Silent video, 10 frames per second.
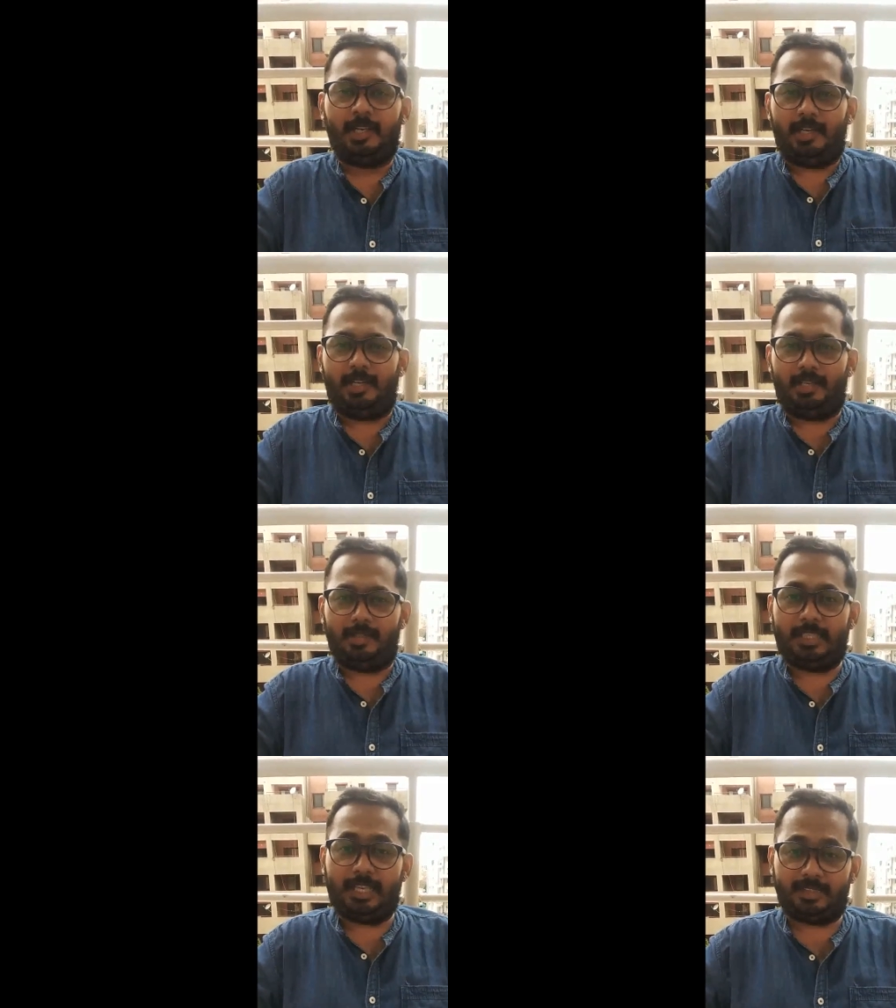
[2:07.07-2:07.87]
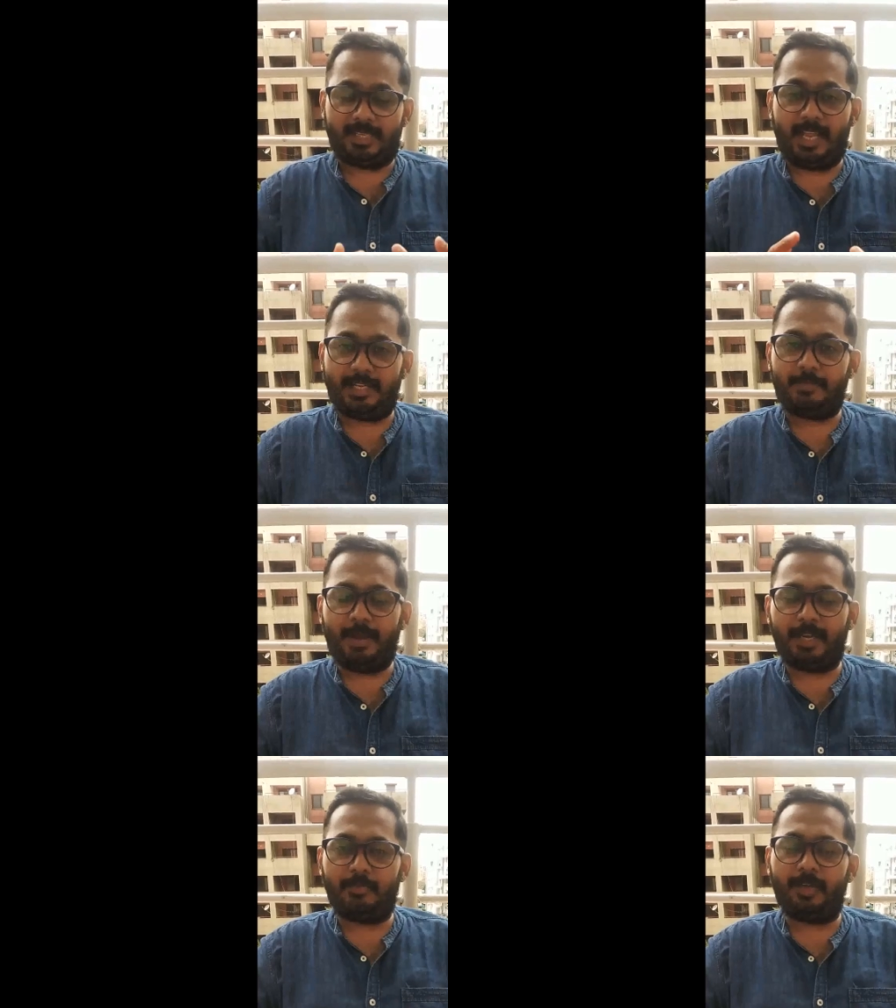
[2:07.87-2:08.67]
their salary
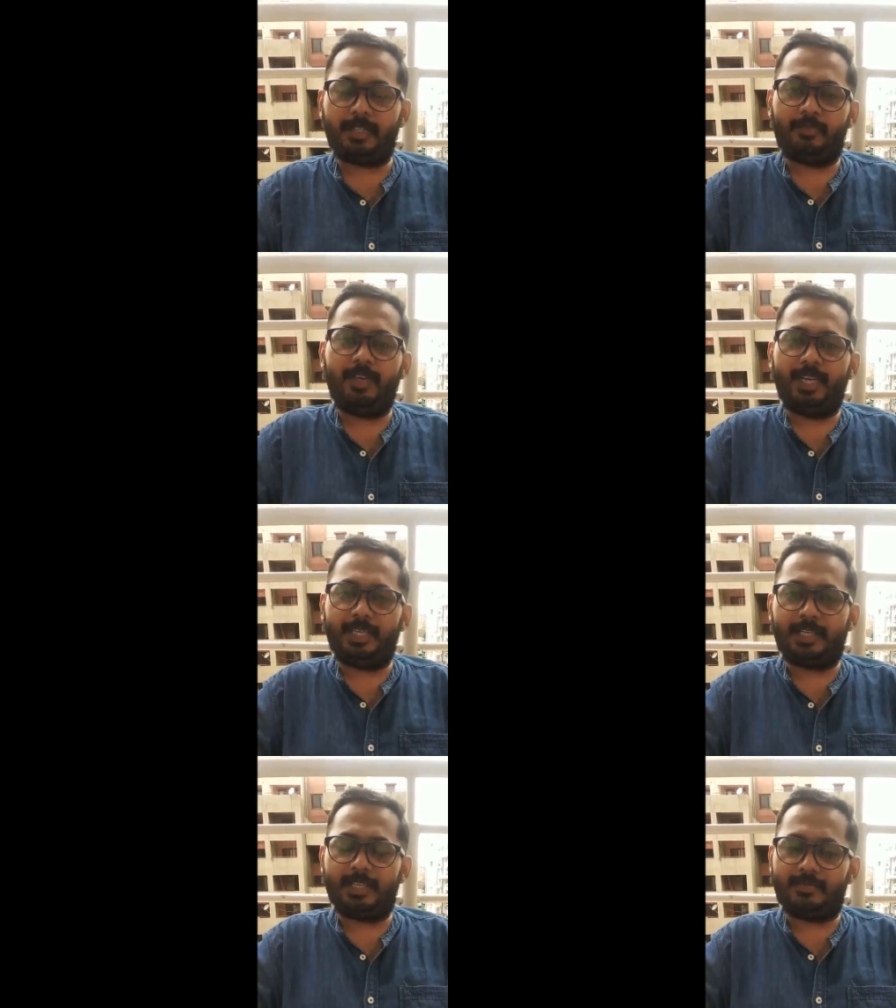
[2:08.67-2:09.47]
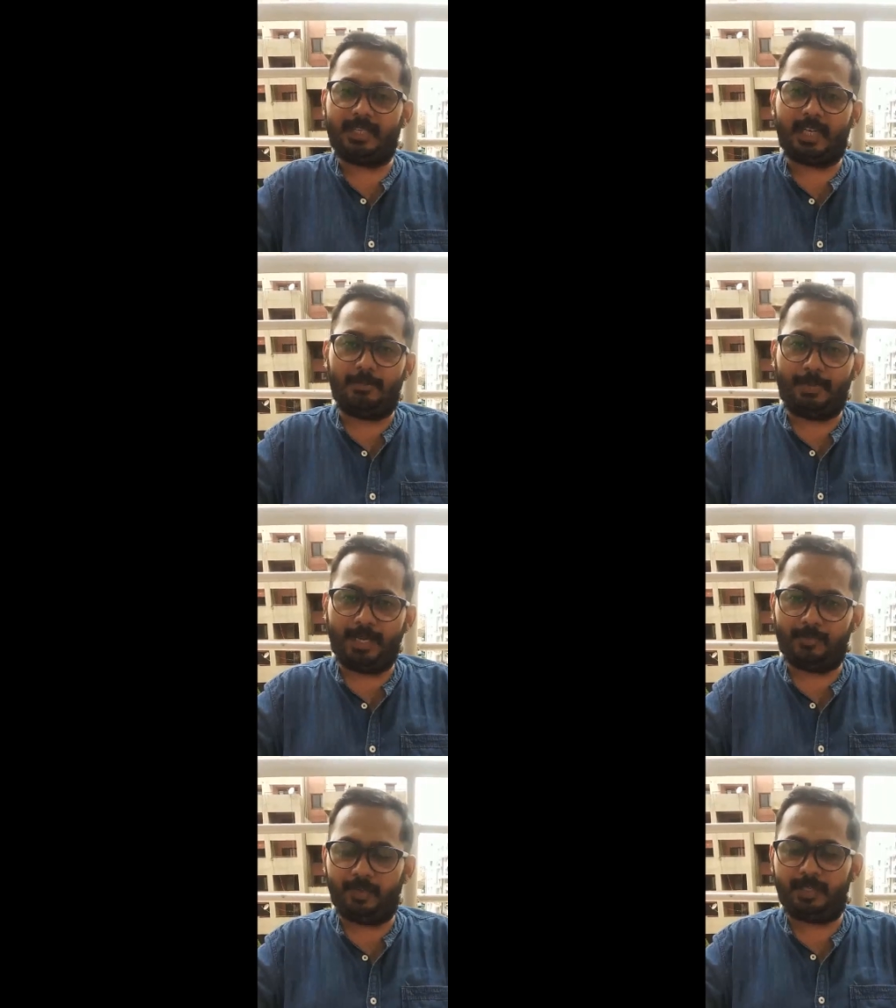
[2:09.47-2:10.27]
bandwidth will increase when
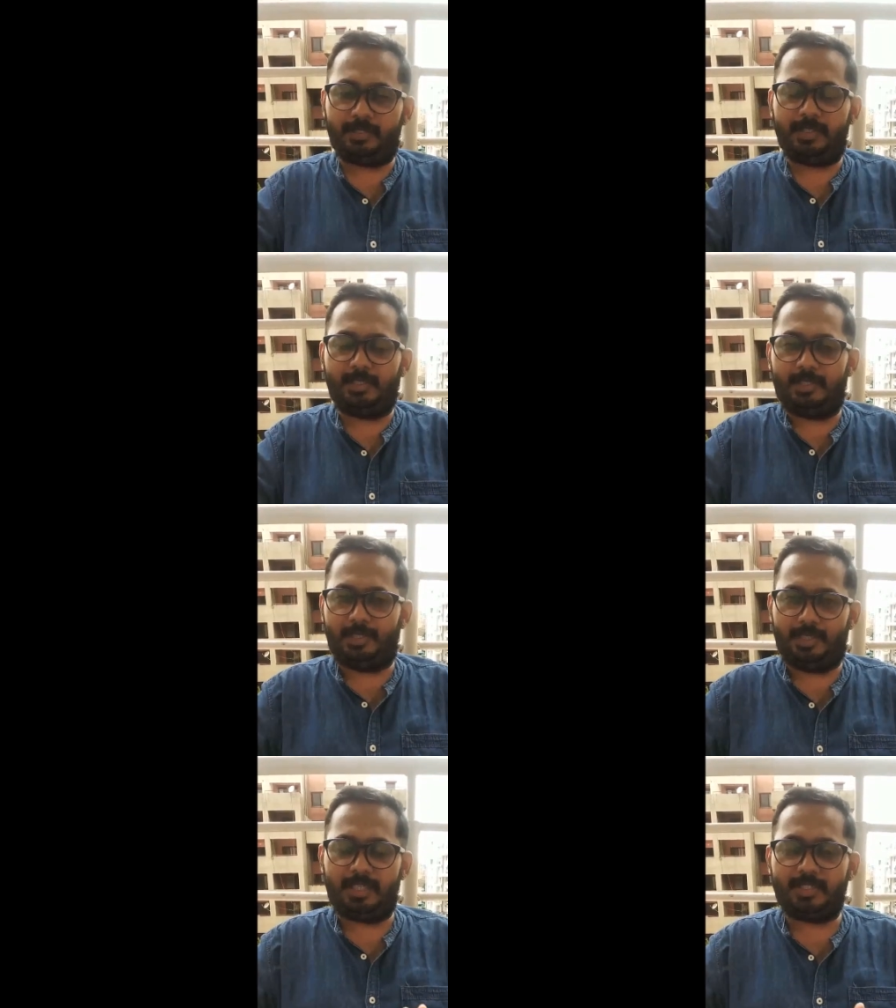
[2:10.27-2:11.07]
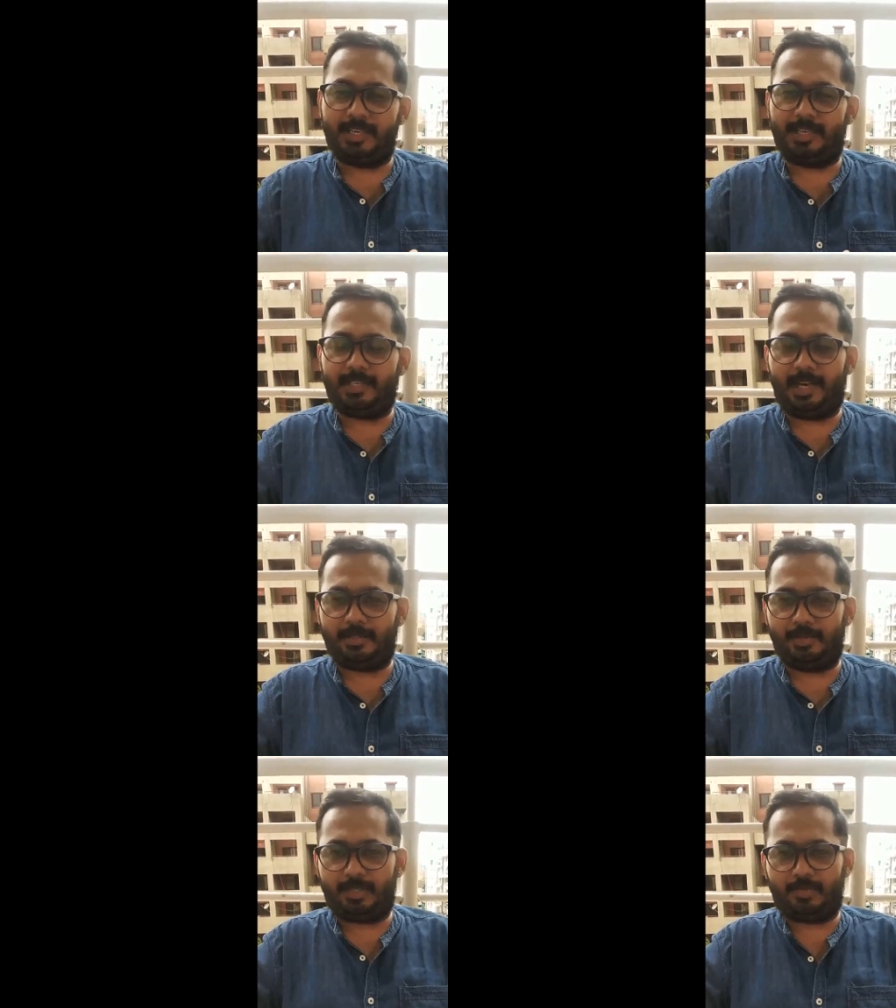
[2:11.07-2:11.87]
compared with engineering
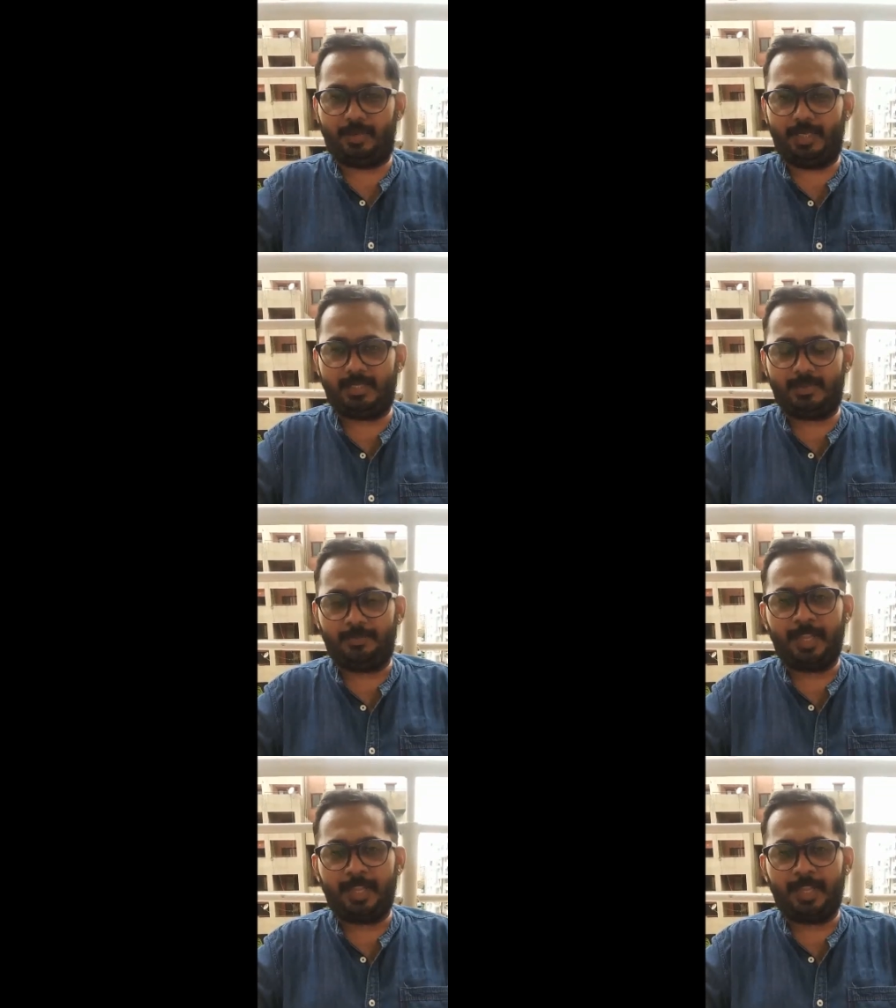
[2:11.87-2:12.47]
graduate students.